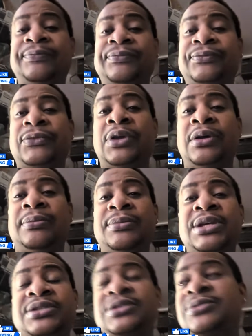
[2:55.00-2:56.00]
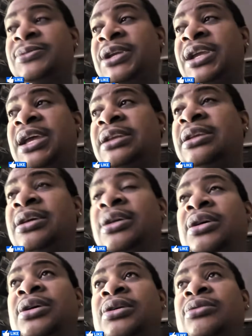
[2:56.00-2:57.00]
and
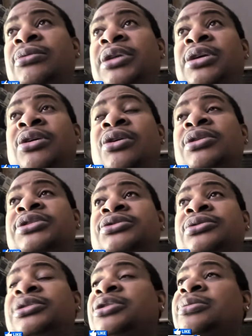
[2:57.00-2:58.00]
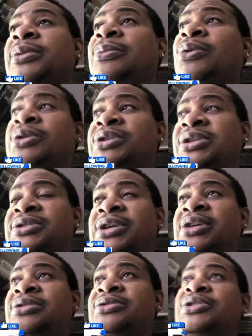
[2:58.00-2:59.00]
we can go into a little bit more
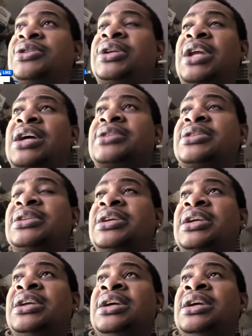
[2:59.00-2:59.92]
details. You can actually